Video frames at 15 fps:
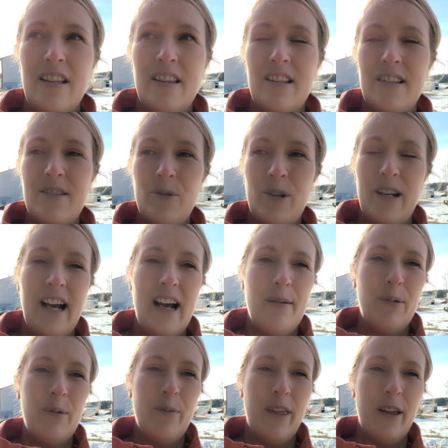this wouldn't
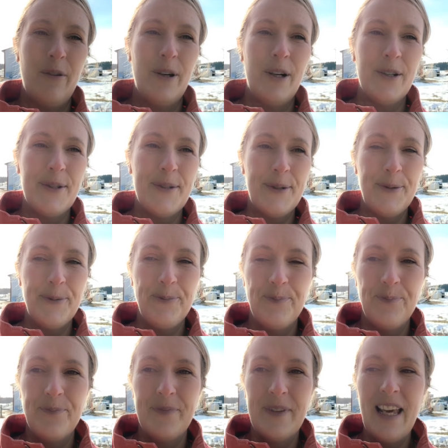happen without her. So
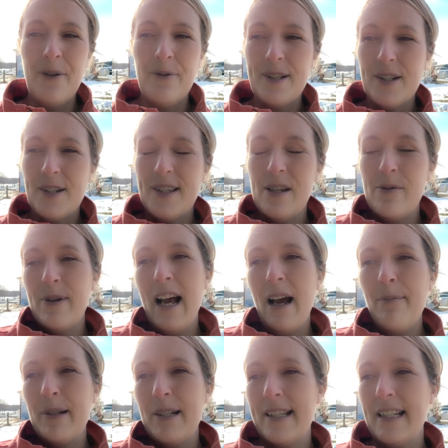yeah, we'll just see what
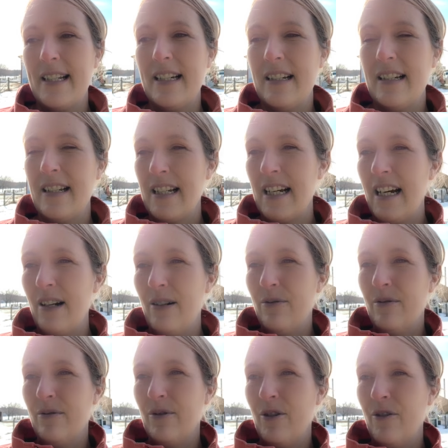happens and uh,
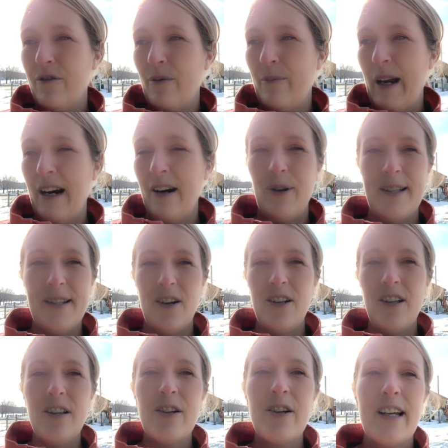we'll go from there. It's
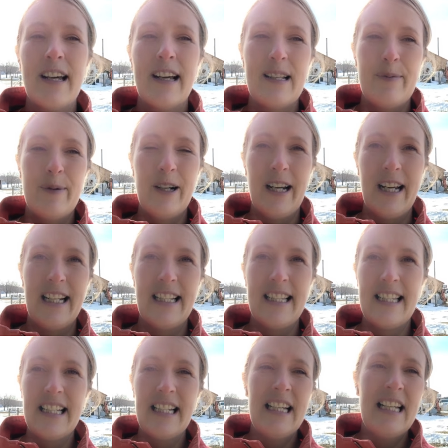all a learning
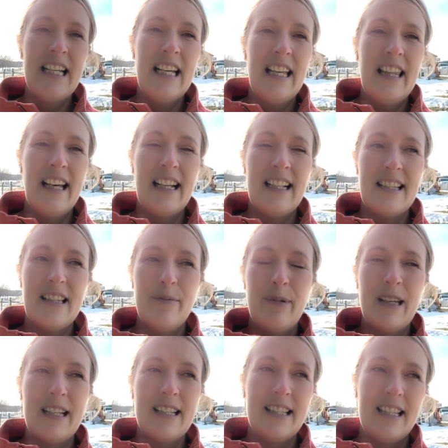experience. That's the
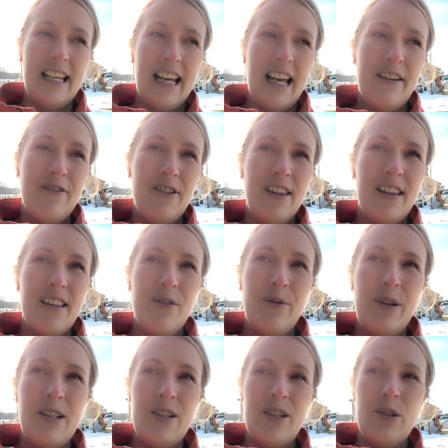biggest thing. Everything that
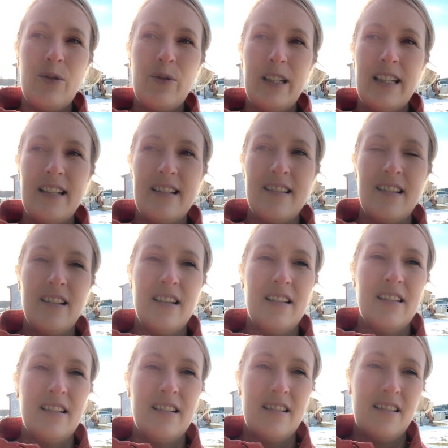we do is a, uh,
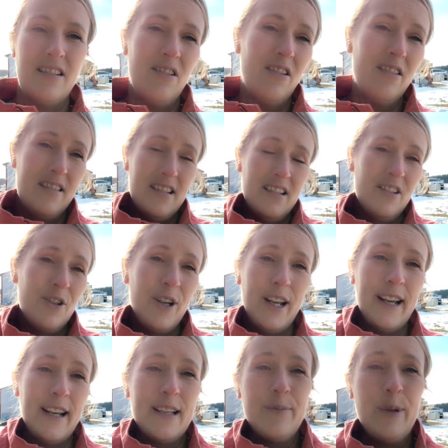is a constant
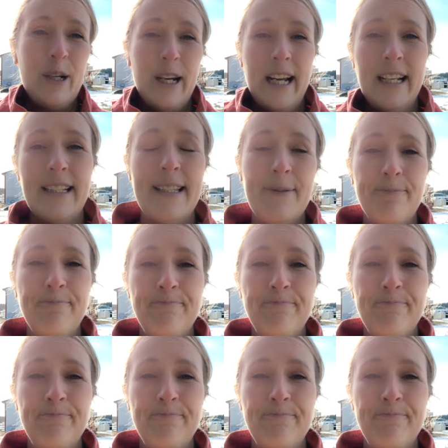learning experience.